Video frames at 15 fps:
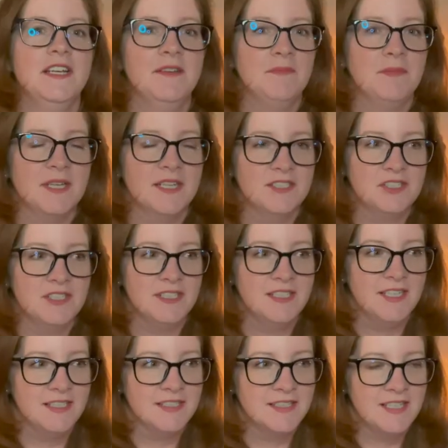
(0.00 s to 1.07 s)
because she
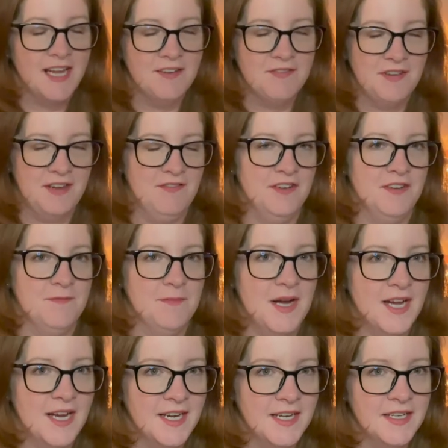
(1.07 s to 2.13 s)
is a favorite of
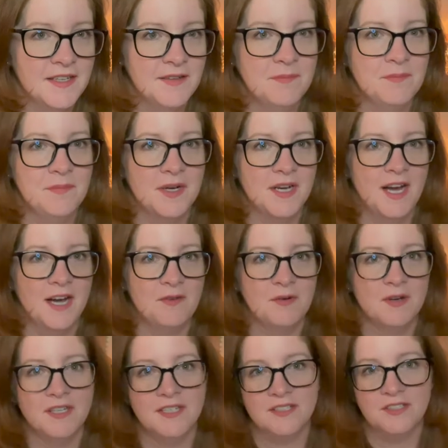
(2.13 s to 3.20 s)
mine. But I
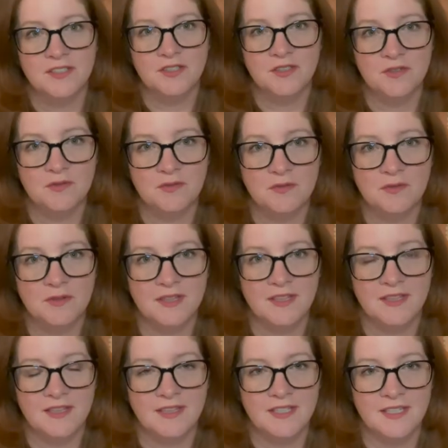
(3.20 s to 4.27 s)
wanted to do
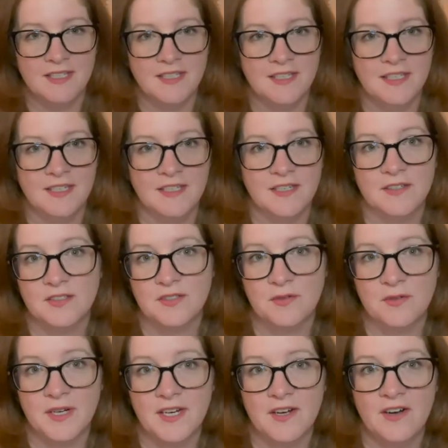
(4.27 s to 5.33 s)
the
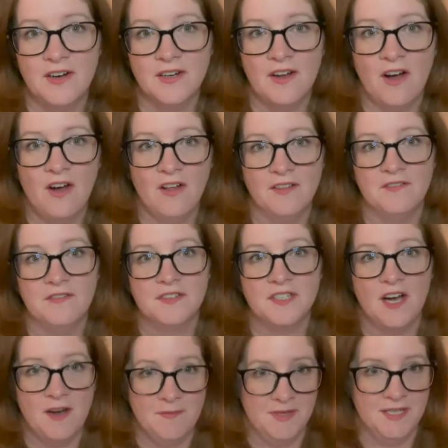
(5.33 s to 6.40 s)
story on Olive
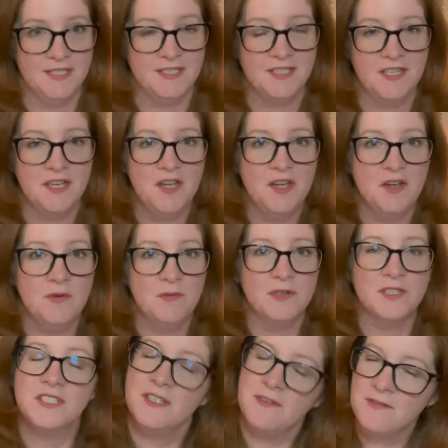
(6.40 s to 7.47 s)
Thomas, which
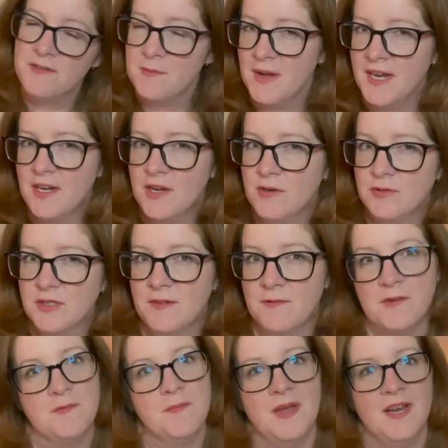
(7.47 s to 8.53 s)
some of you may know, some of
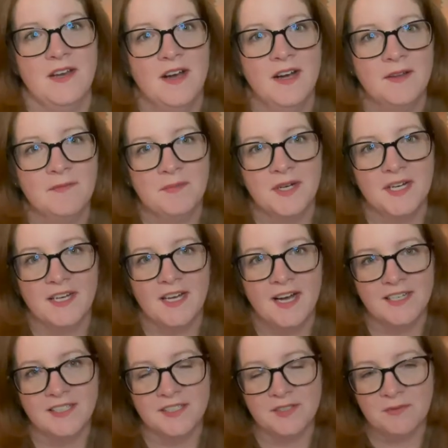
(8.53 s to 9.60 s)
you may not, but
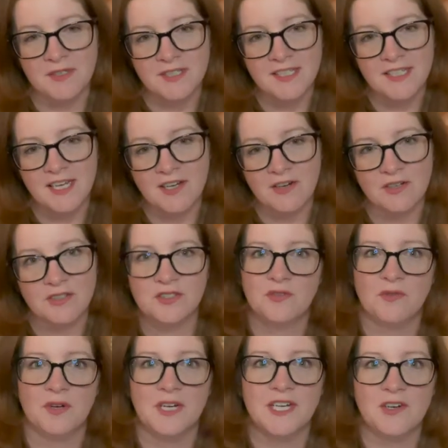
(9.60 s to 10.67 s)
I just wanted to get her
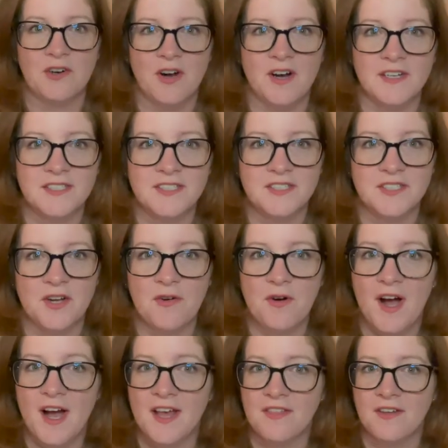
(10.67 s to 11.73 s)
story across. So
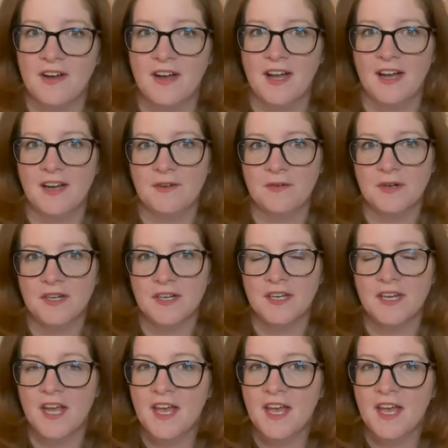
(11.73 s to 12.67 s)
I thought I would